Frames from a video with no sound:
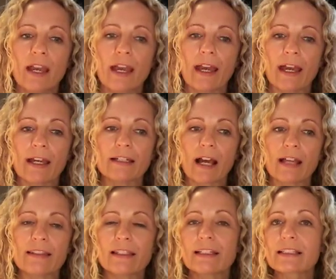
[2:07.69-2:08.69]
And
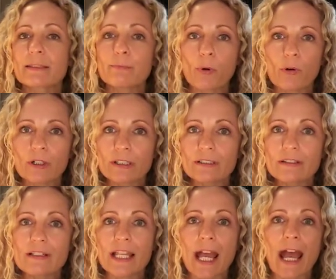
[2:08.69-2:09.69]
I think it's
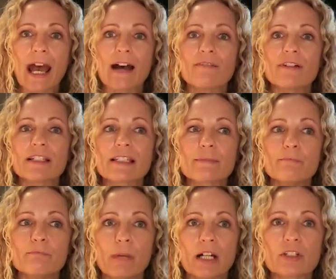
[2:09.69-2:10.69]
important to have as
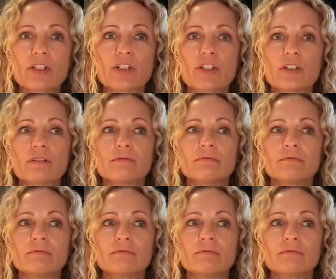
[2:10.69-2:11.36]
much